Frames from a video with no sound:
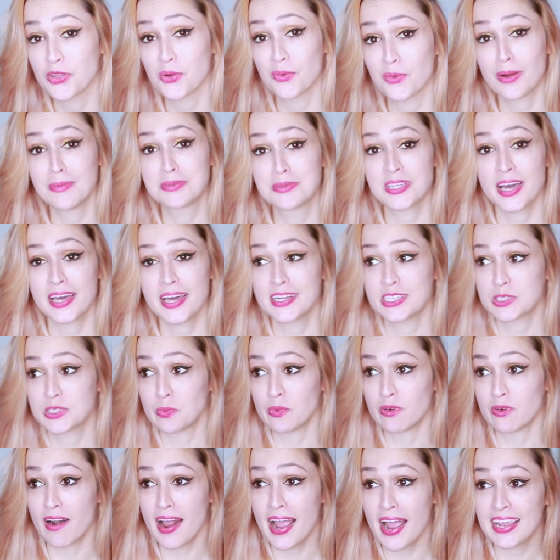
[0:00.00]
Their website is
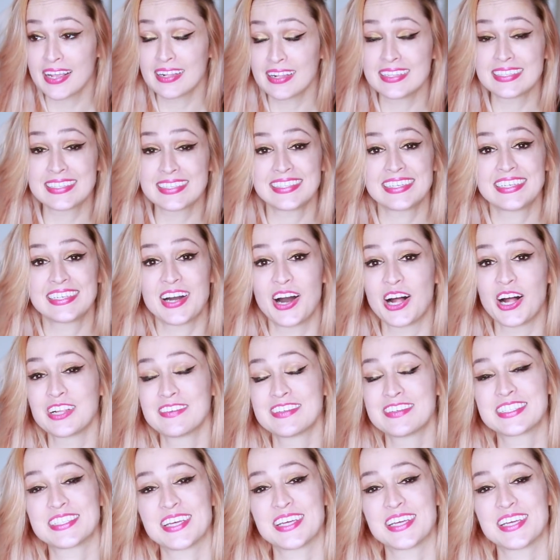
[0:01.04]
miraculously all of a